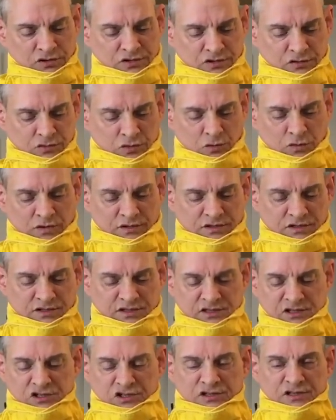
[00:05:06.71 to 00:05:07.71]
so sort of
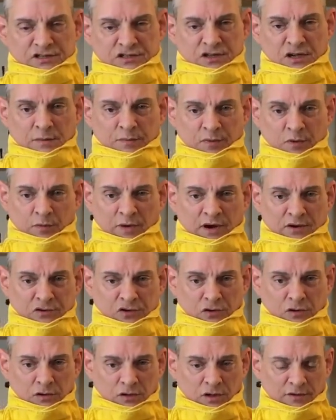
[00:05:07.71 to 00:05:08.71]
cinch this up around
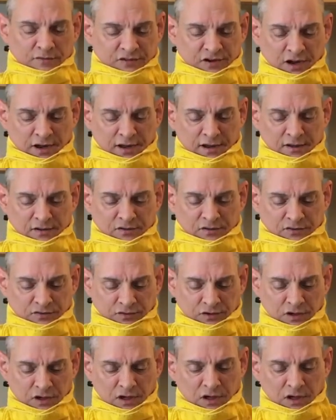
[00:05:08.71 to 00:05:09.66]
your gloved hands,